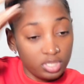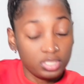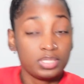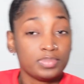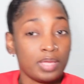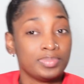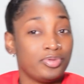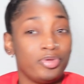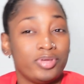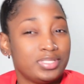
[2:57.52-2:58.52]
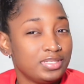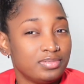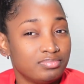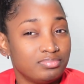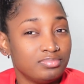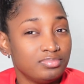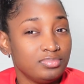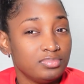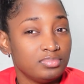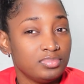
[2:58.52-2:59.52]
sometimes I regret it,
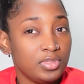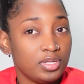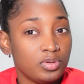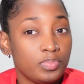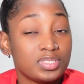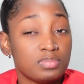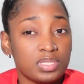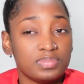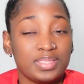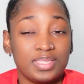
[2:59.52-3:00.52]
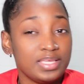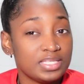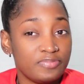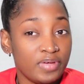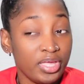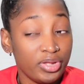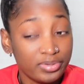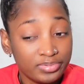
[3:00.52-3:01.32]
you know, but sometimes I think it's fire.